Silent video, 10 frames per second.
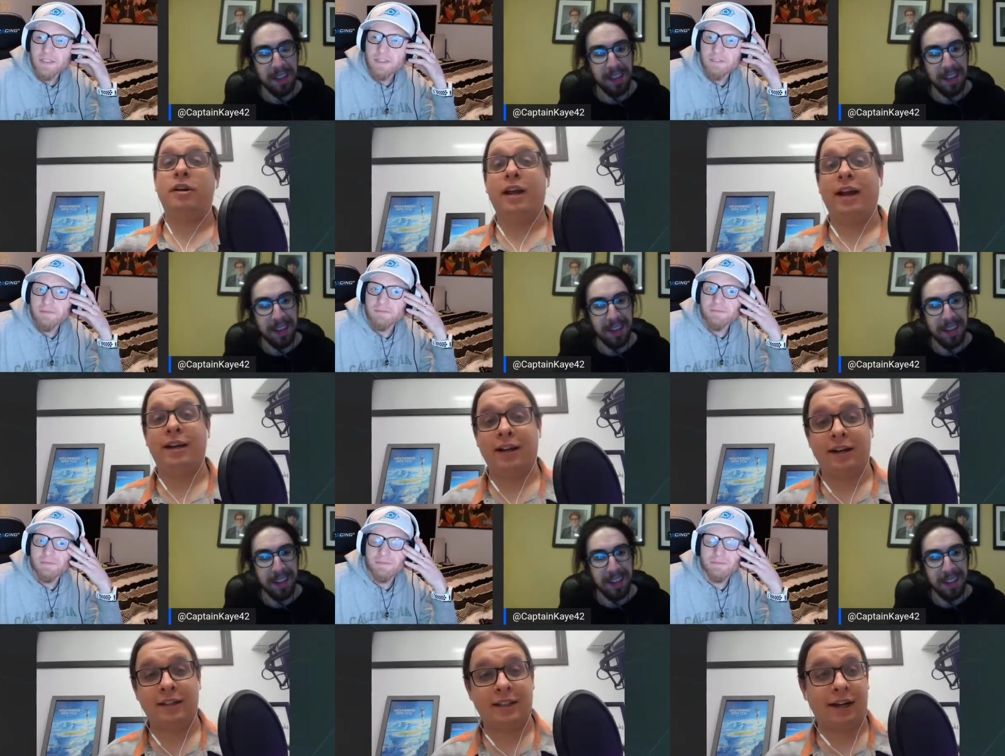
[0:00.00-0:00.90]
Speaker 1: then it's
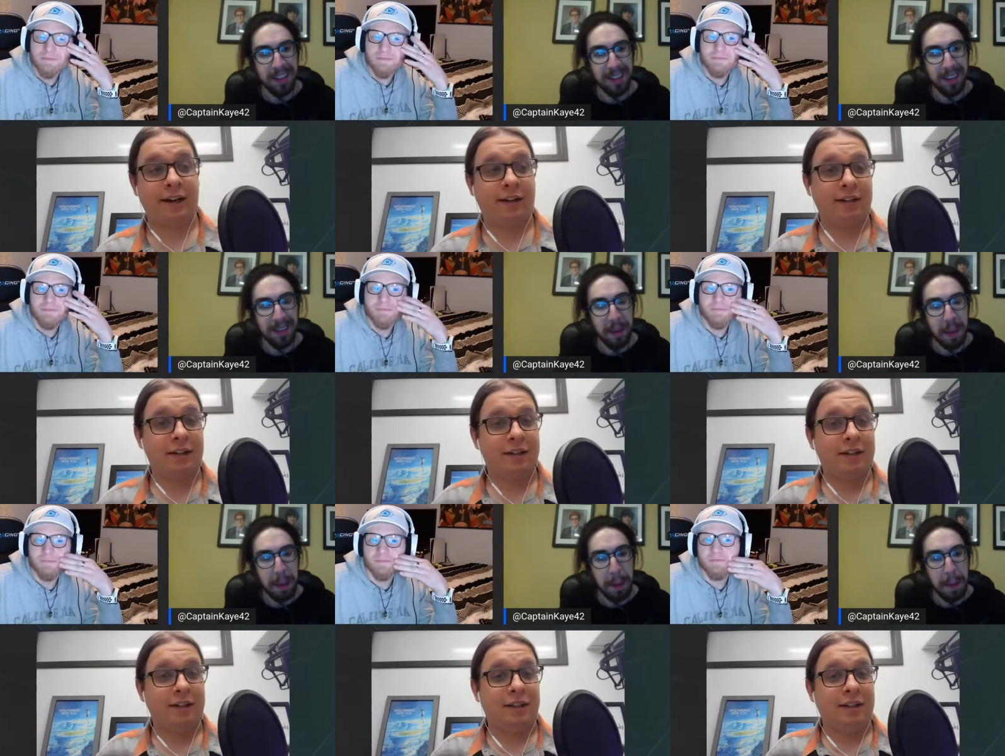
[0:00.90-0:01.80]
like
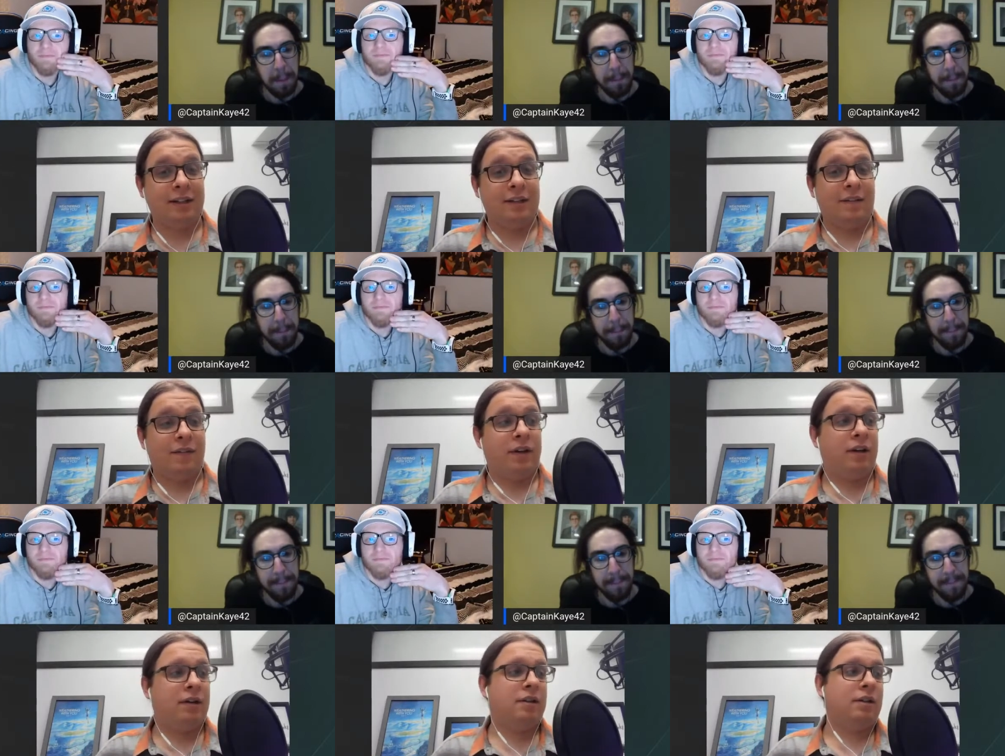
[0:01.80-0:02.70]
uh
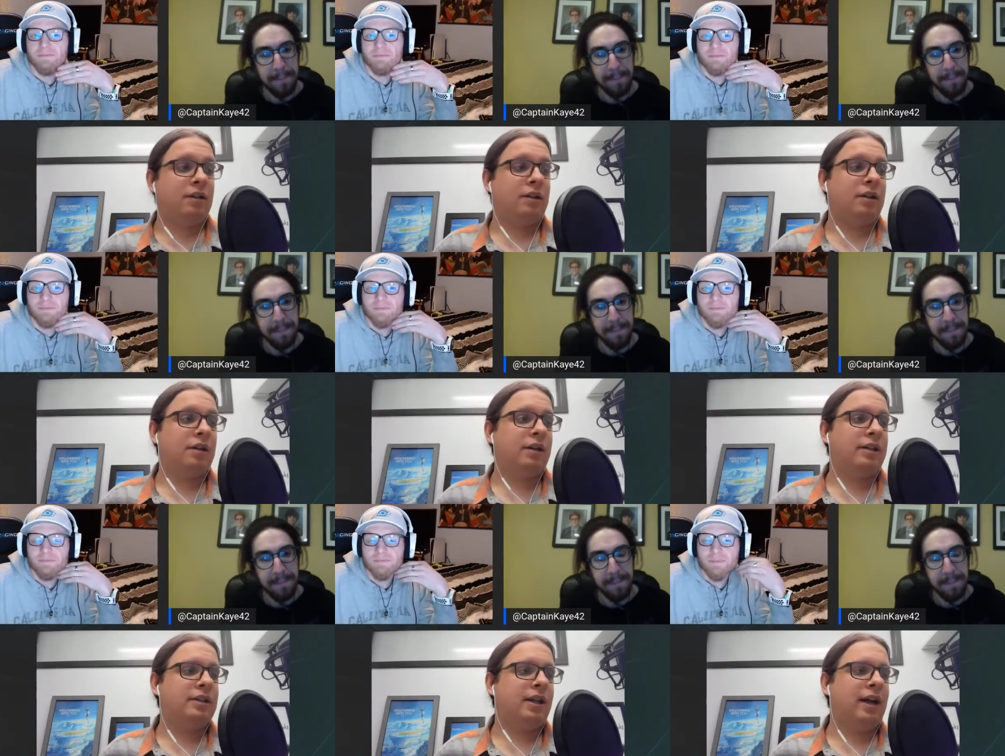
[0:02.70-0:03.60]
it's uh,
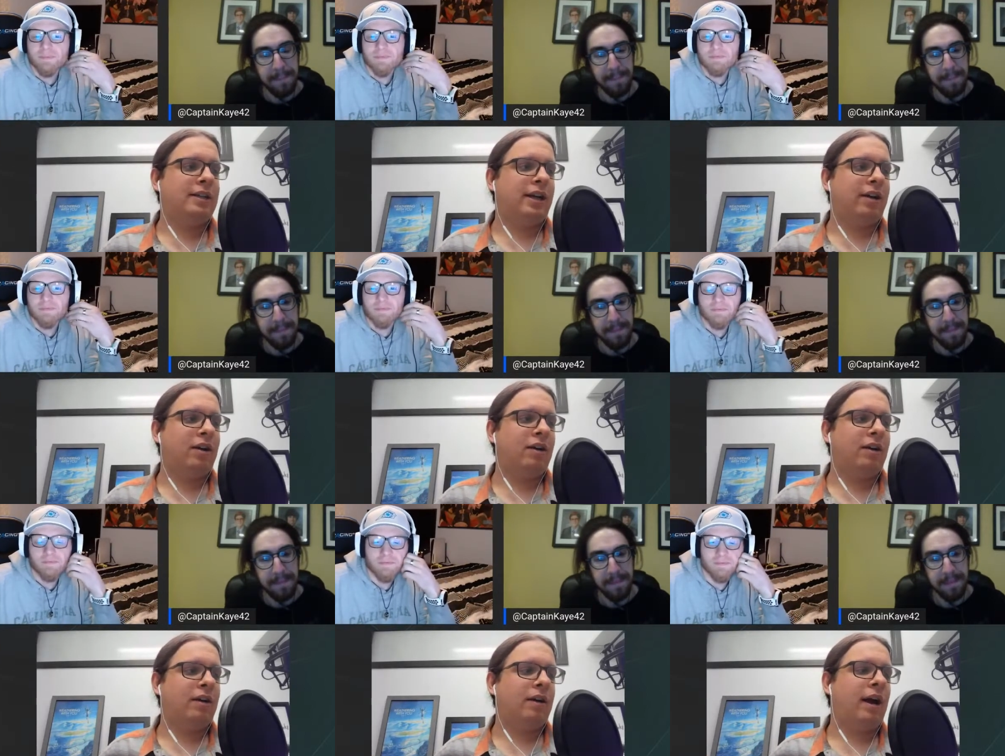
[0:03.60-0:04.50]
it's like uh,
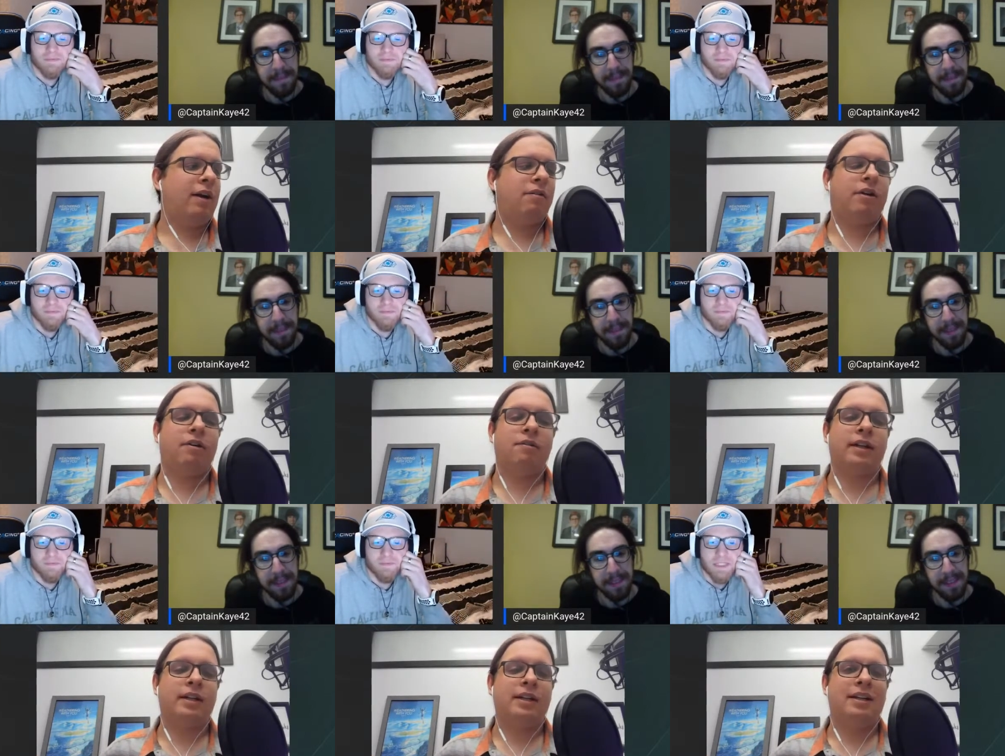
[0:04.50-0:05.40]
I don't know.
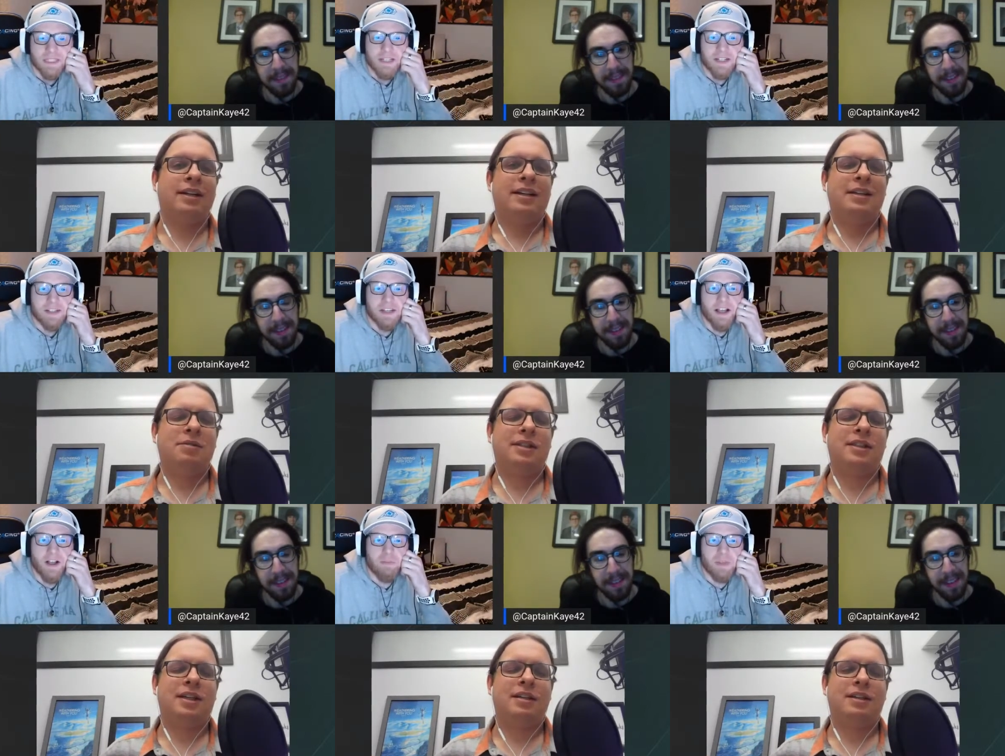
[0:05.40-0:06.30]
It doesn't
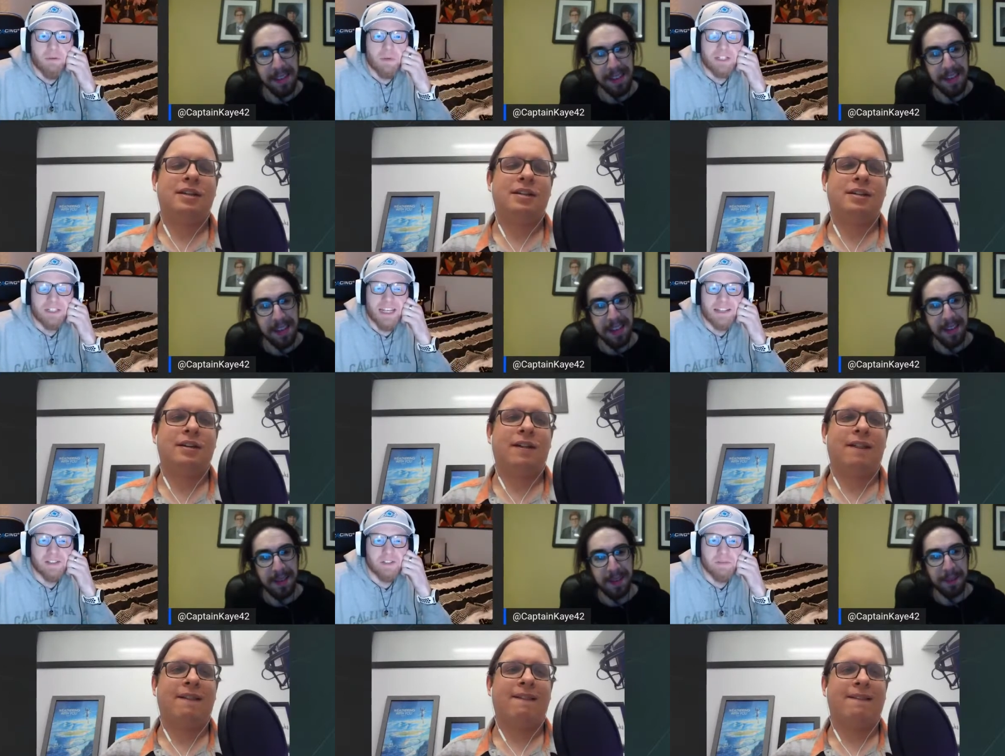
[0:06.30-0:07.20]
Speaker 2: help that we
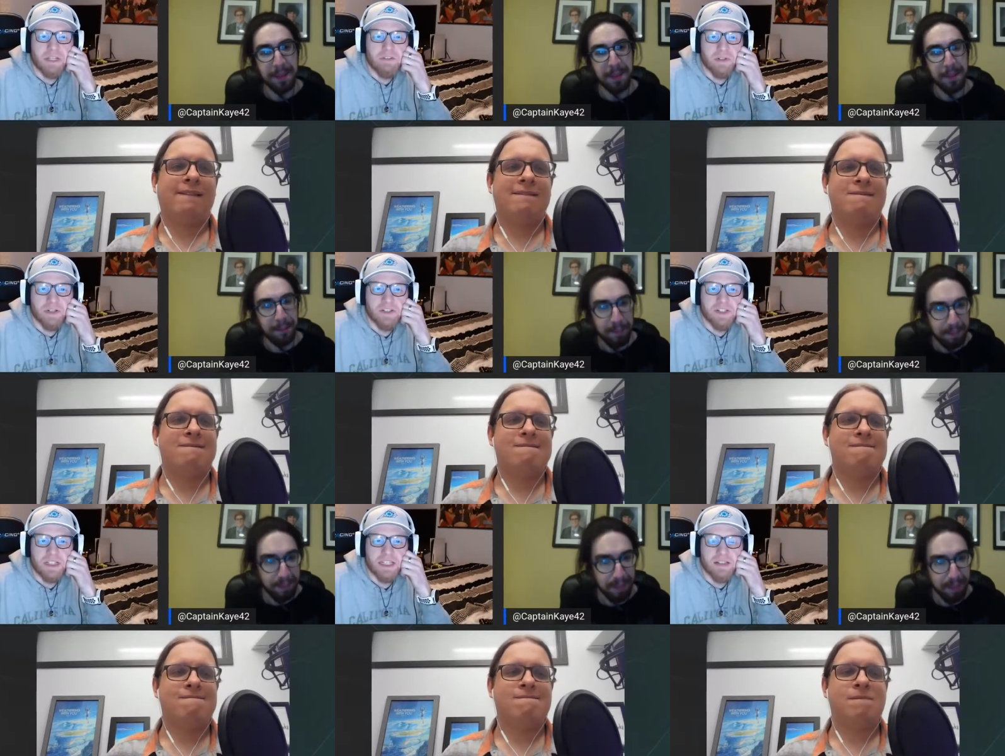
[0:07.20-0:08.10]
takes a little bit for us to
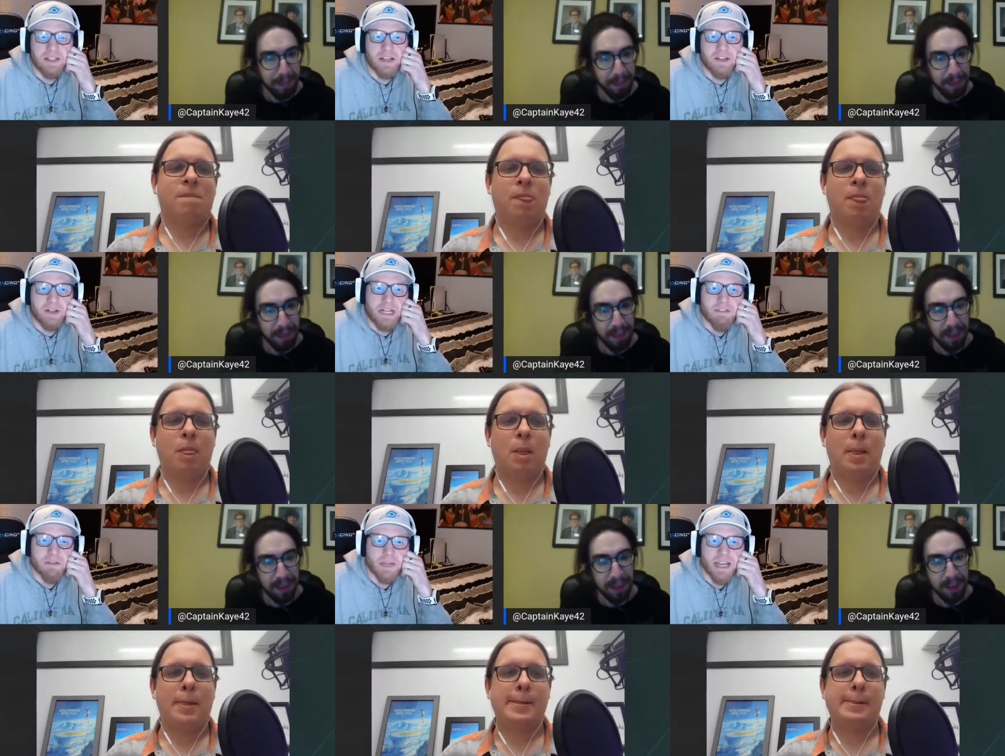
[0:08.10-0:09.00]
get the other
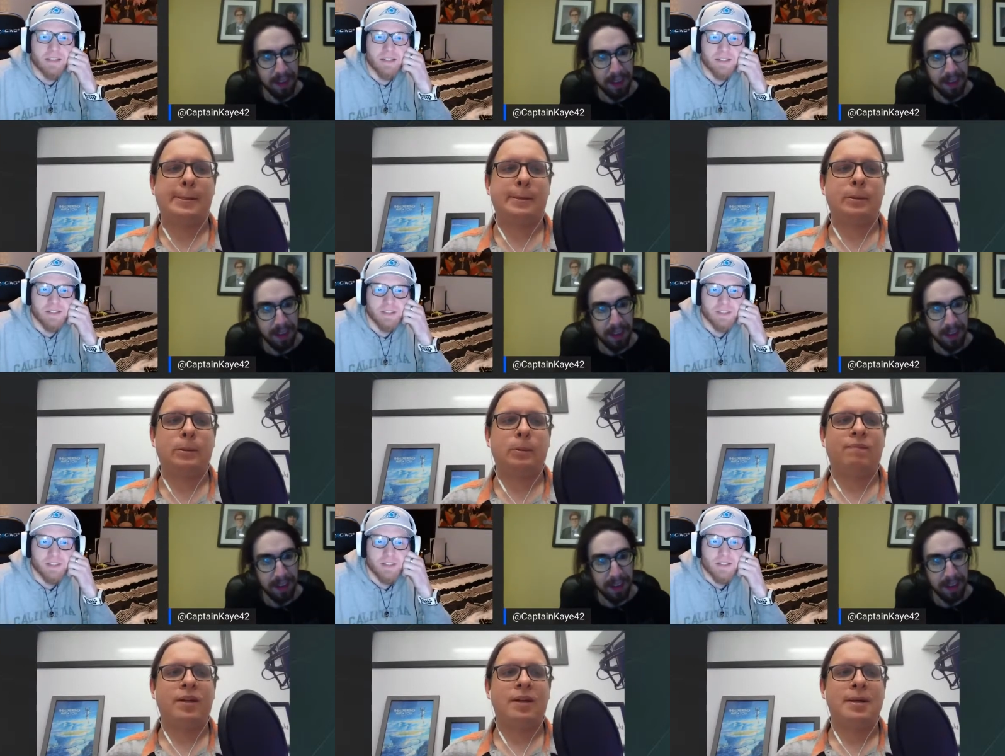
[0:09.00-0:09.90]
Eva pilots.
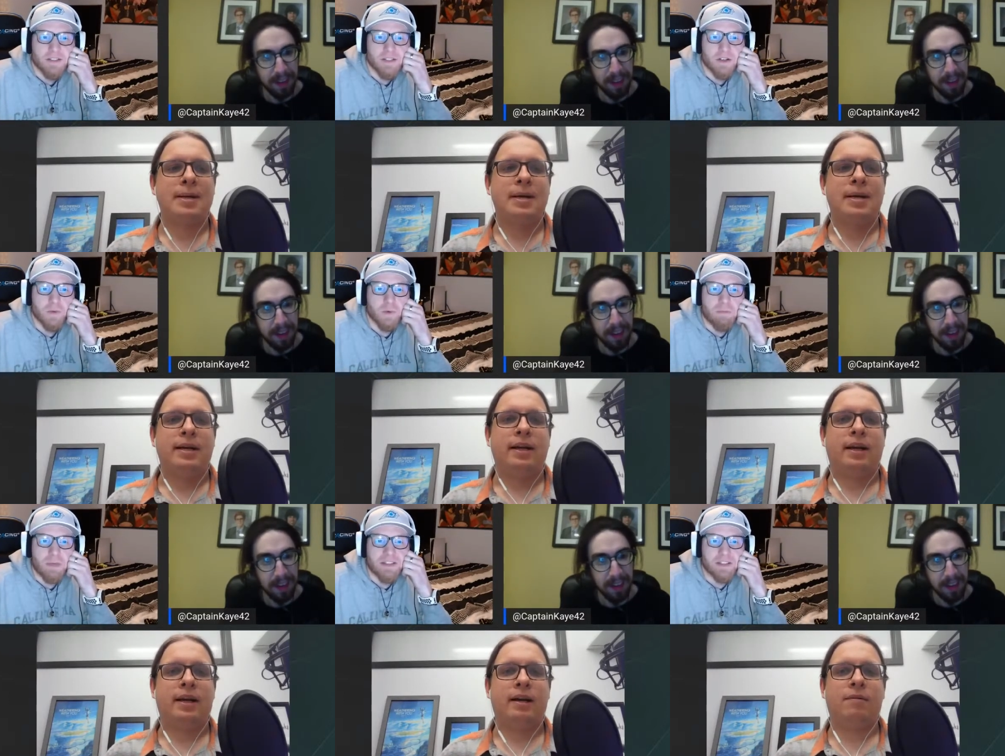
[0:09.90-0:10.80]
So we
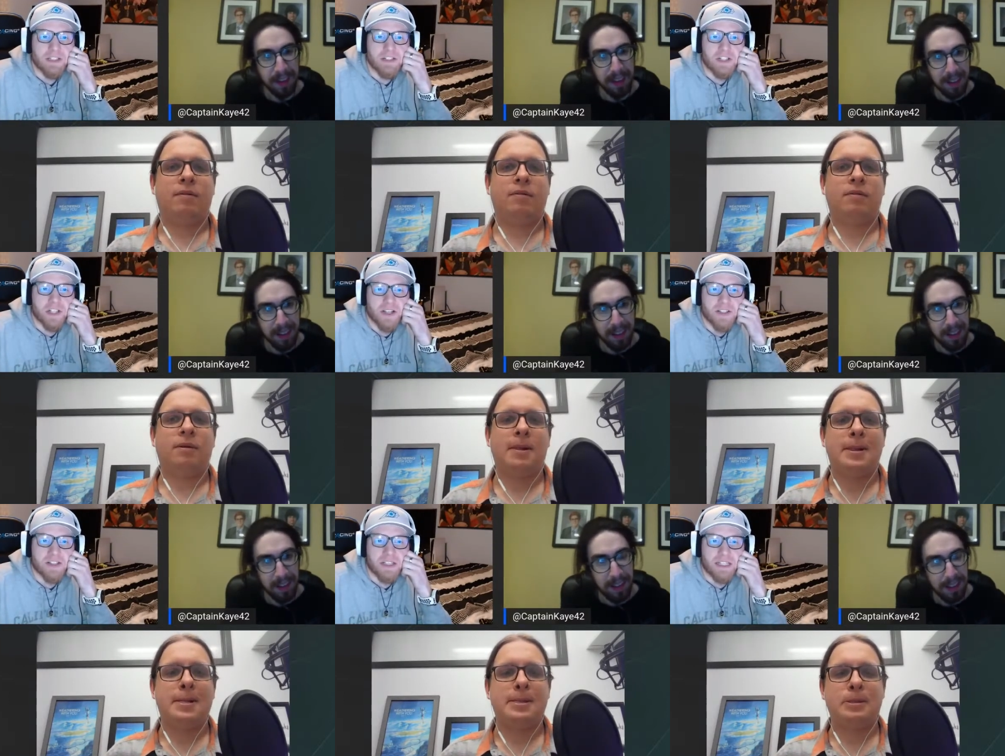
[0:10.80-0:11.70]
yeah. basically
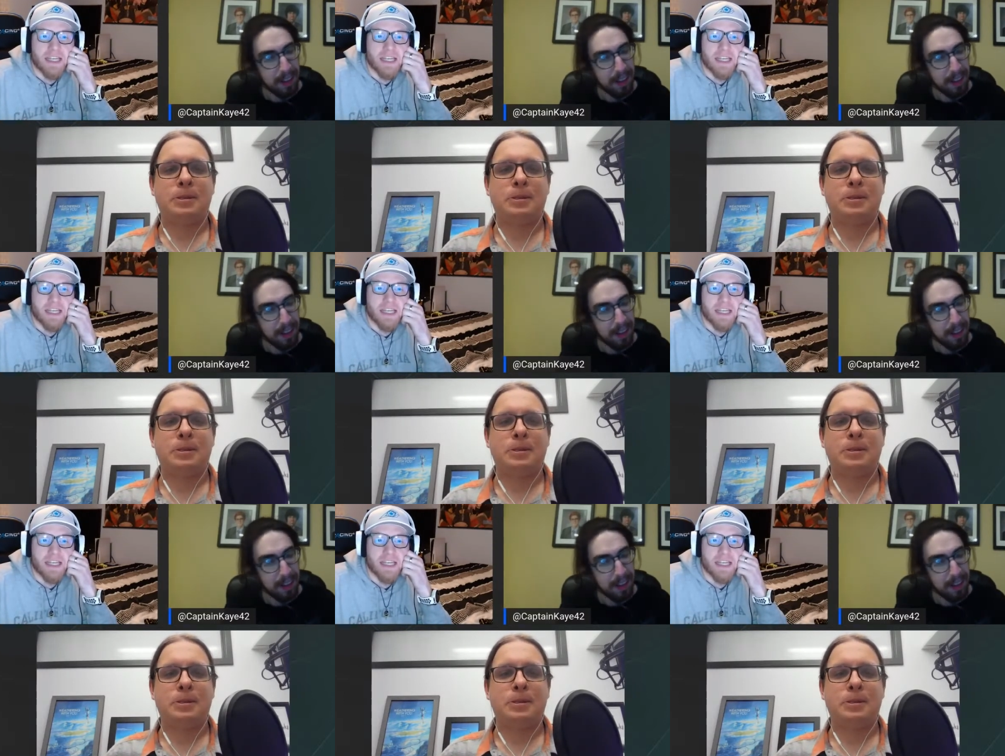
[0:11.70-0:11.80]
just